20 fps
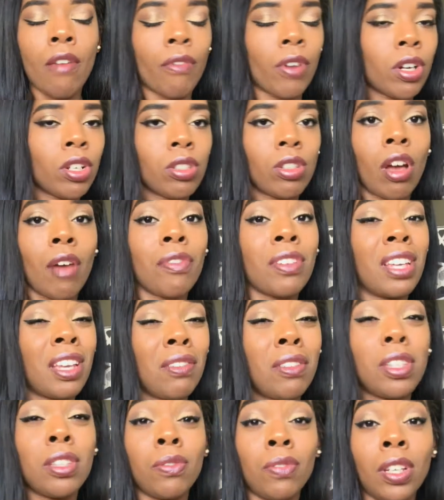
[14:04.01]
first off,
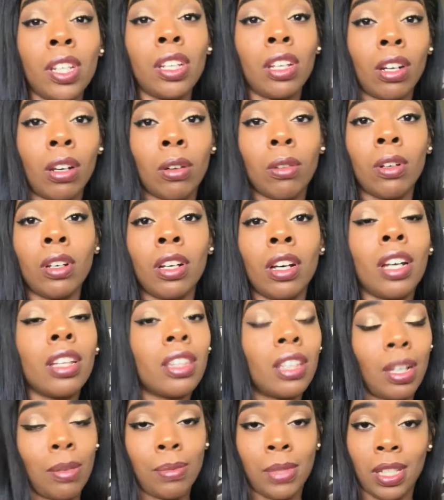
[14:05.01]
give this video a
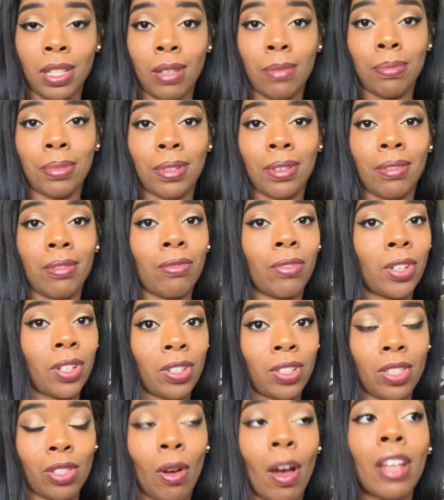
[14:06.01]
thumbs up
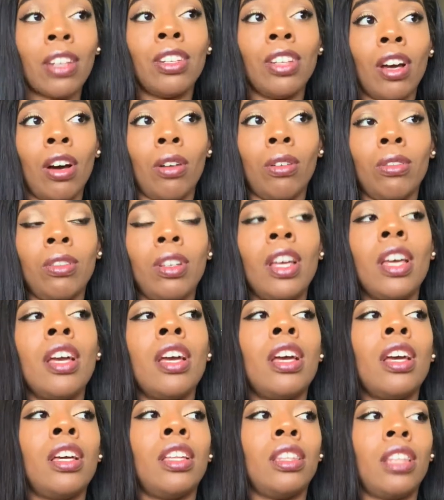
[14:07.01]
first so I know
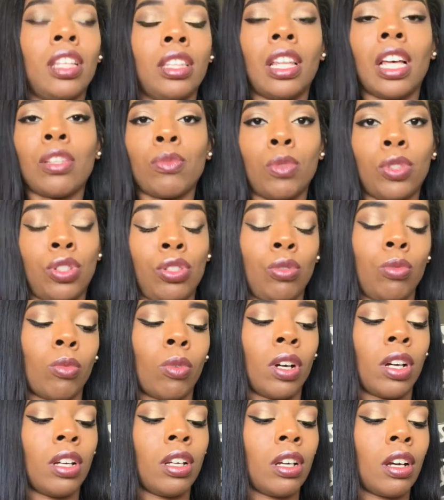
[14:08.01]
that that's what you
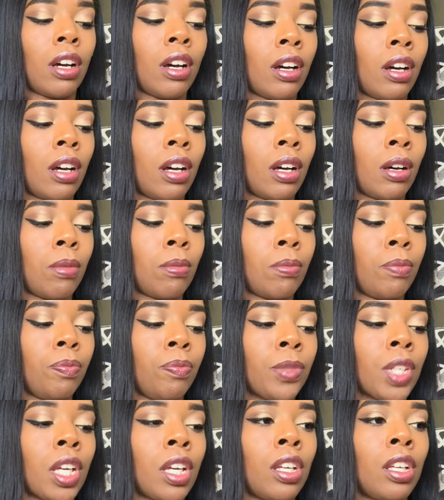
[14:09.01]
want.
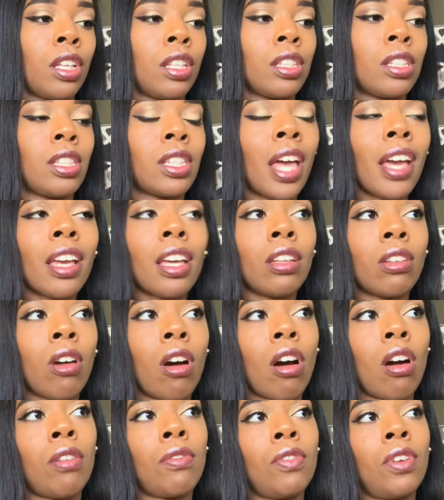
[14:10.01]
Second
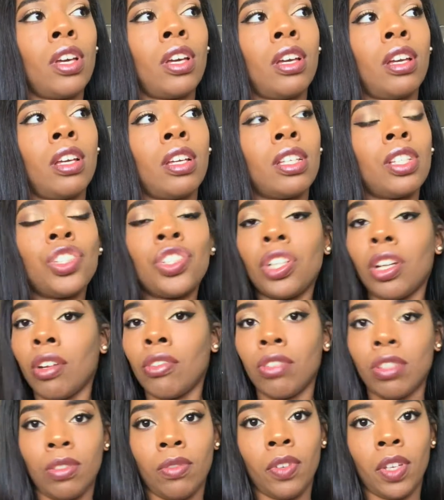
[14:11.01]
off,
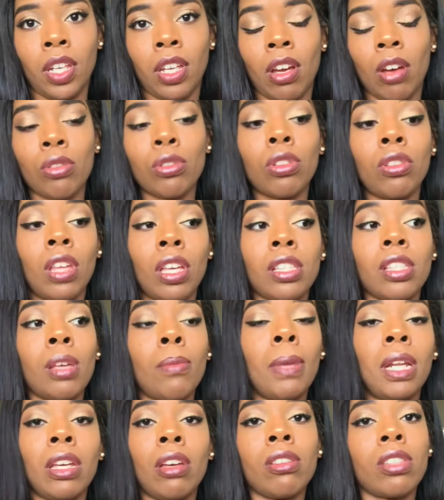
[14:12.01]
share this video so that
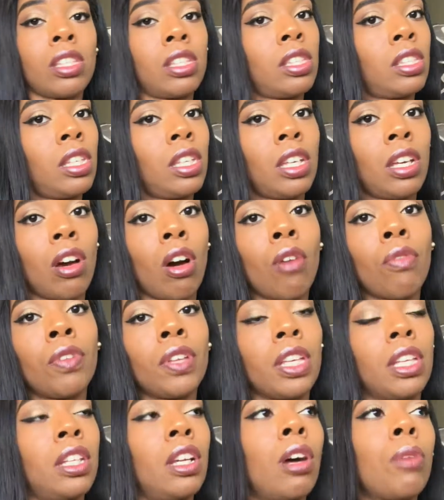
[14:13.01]
somebody else can see it,
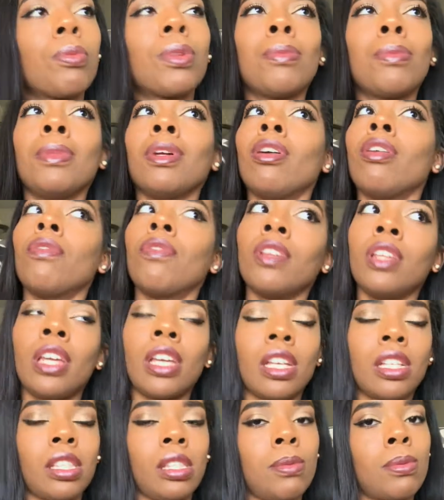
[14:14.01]
hopefully can help them, and hopefully they
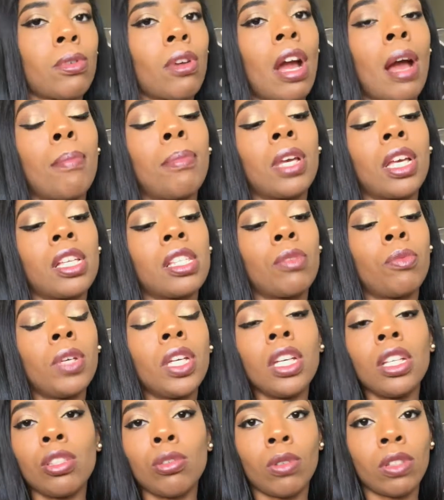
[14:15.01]
can subscribe. Because if we
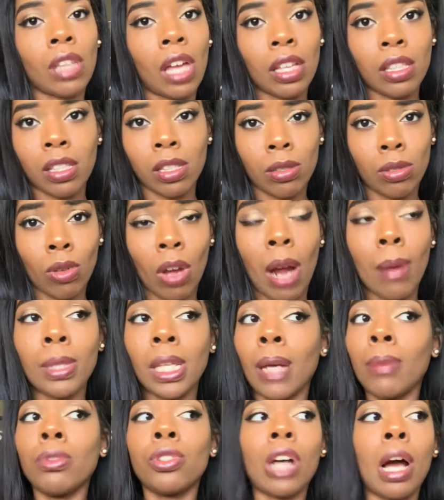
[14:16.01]
can get to 1,000 subscribers,
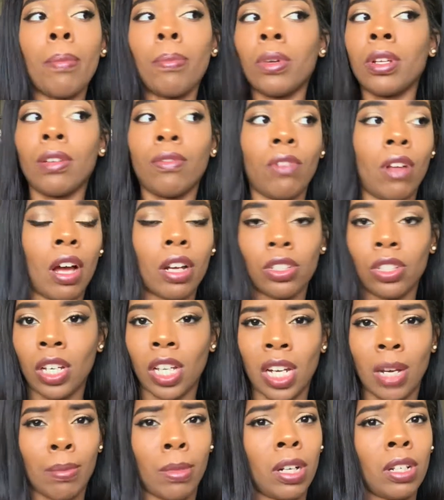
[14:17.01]
I'm dropping a vlog
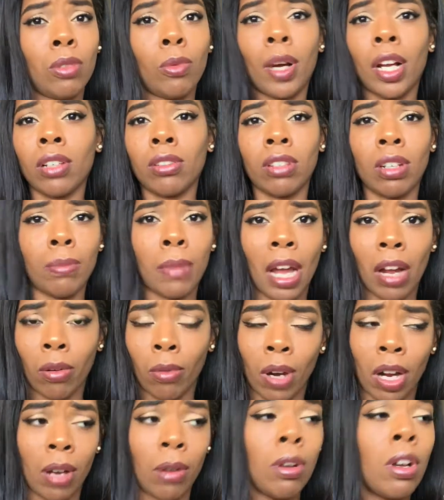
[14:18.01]
channel. I'm already working on the
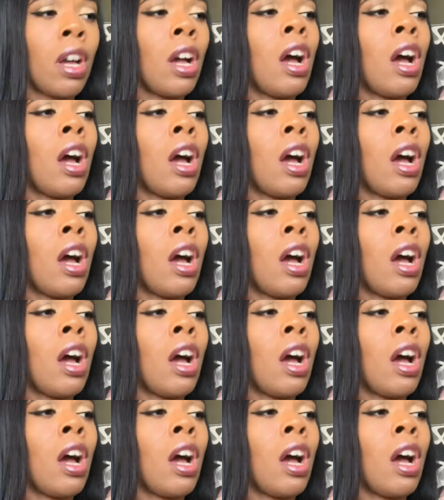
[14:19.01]
background.